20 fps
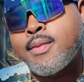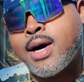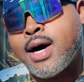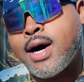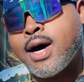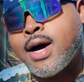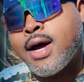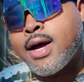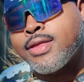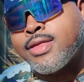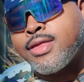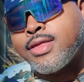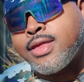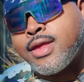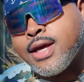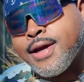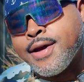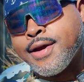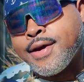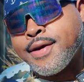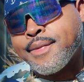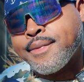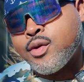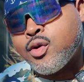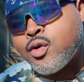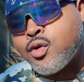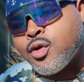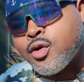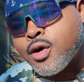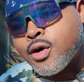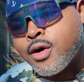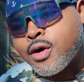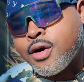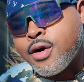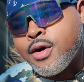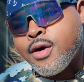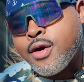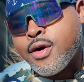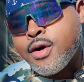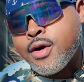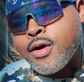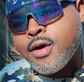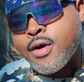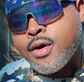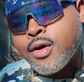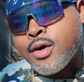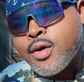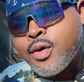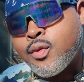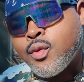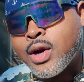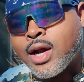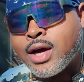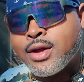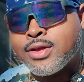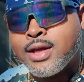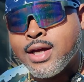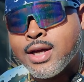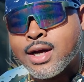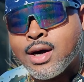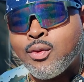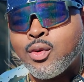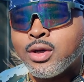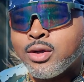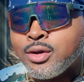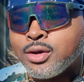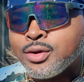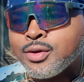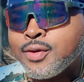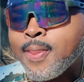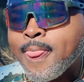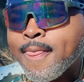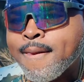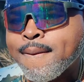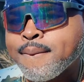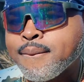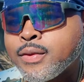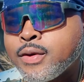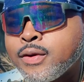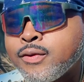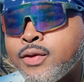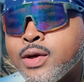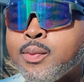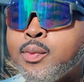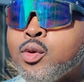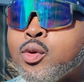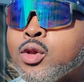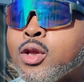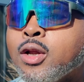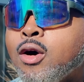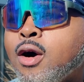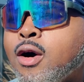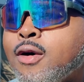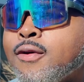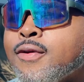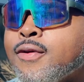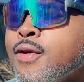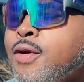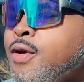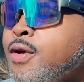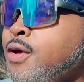my theme or what I think I want to do, if we can pull it off,